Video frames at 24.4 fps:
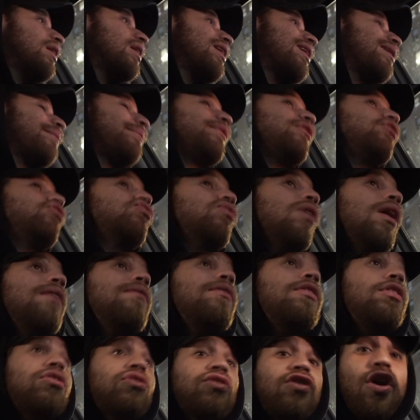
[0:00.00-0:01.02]
I've been
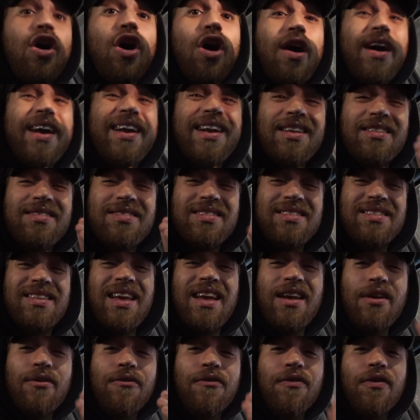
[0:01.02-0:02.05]
driving this car, and this
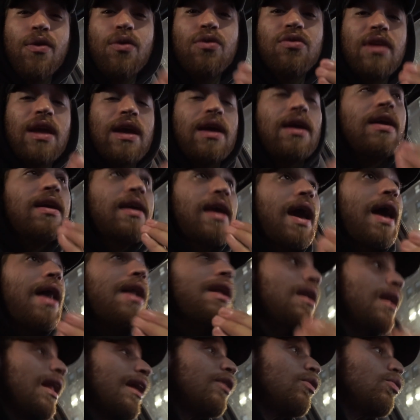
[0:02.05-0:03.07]
thing feels like a
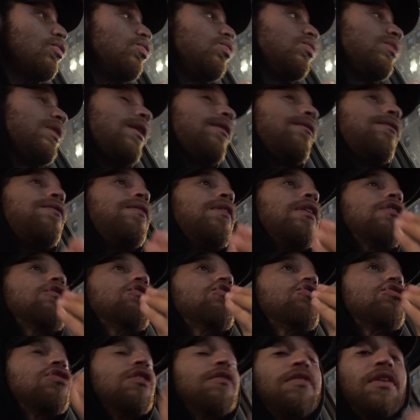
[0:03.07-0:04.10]
Cadillac. You do not feel it
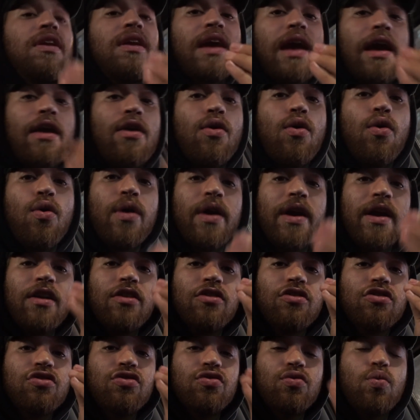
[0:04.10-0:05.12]
shifting at all. It
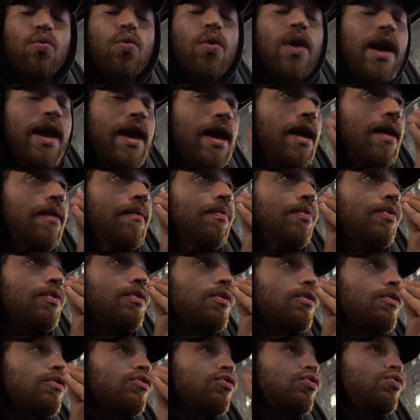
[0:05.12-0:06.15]
is way
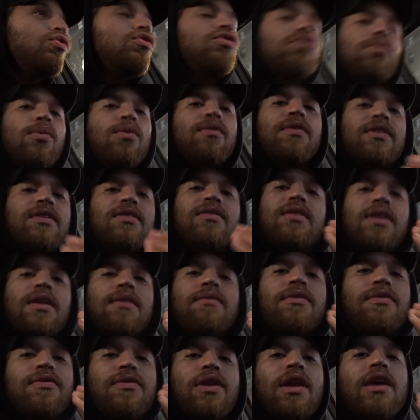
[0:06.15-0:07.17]
too smooth. It doesn't
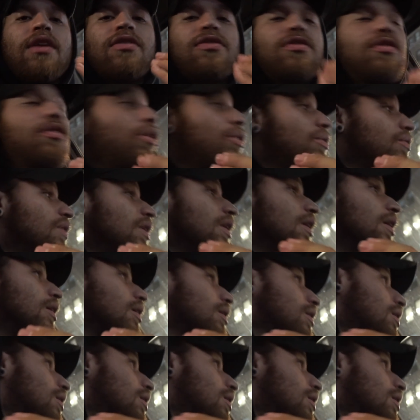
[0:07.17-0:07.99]
even feel like a CRV.